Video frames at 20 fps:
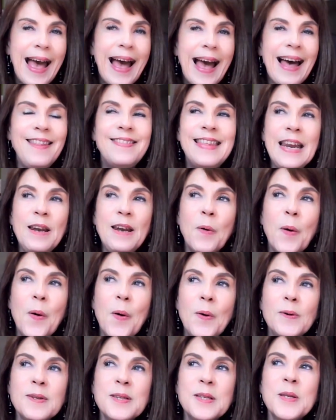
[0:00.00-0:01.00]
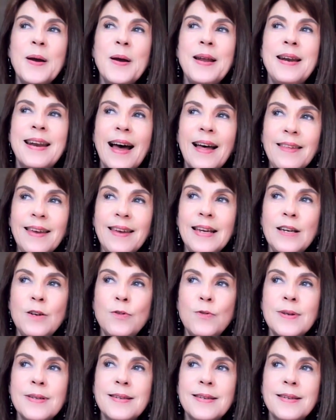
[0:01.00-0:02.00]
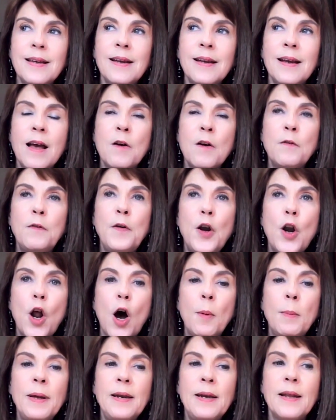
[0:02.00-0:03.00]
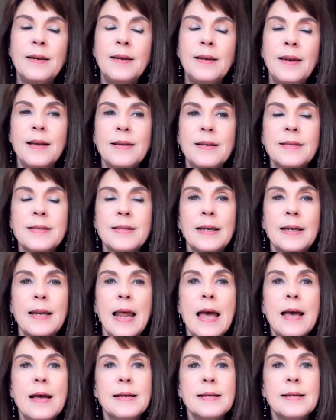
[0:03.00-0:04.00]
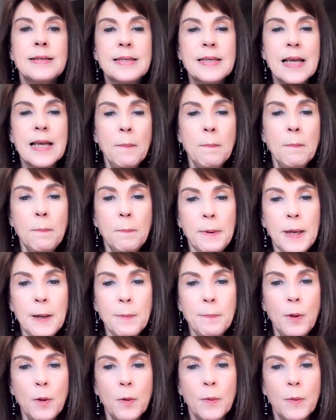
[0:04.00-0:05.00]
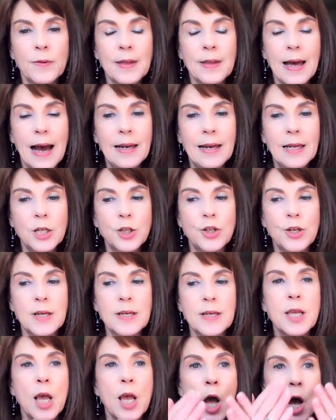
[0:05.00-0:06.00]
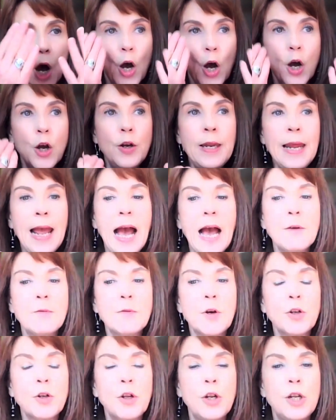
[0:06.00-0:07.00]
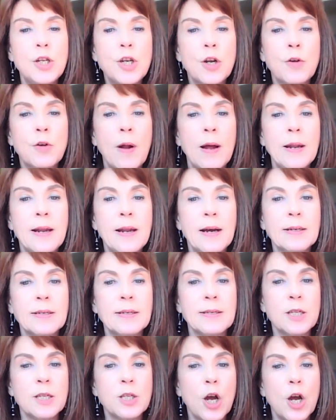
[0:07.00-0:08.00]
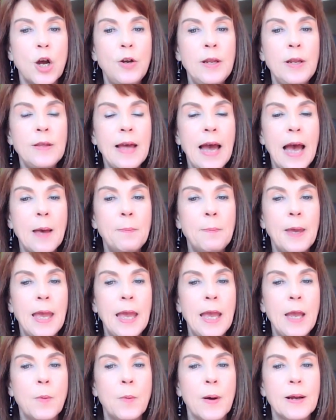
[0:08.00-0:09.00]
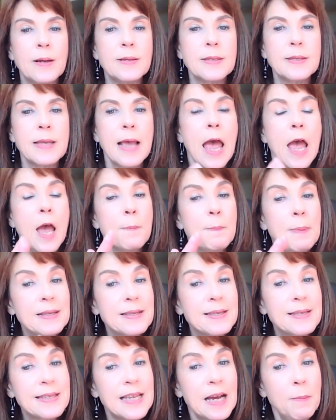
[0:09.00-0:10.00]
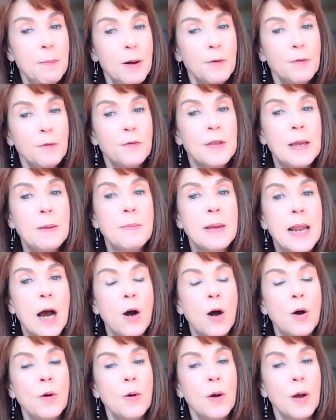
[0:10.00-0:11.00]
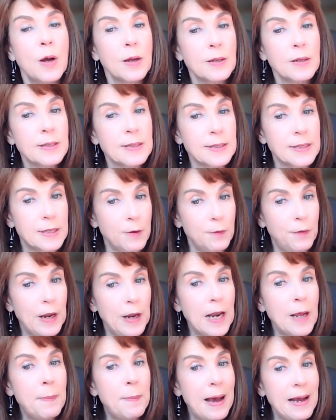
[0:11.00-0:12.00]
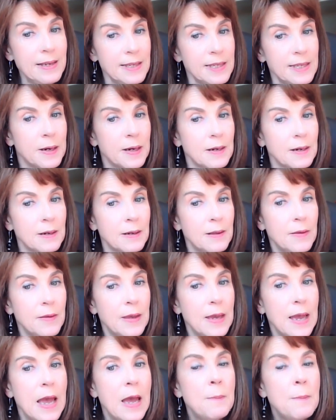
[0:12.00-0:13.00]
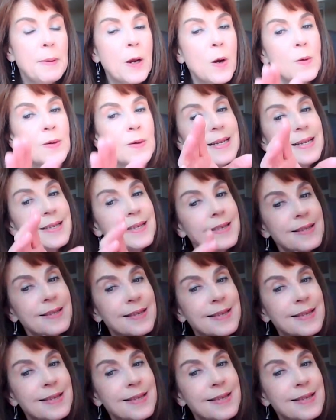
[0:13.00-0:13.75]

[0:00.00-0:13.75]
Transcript: And then also another interesting phenomenon is that some people with allergies only have got allergic rhinitis. It's only the upper airways. But some of them now develop asthma because it's the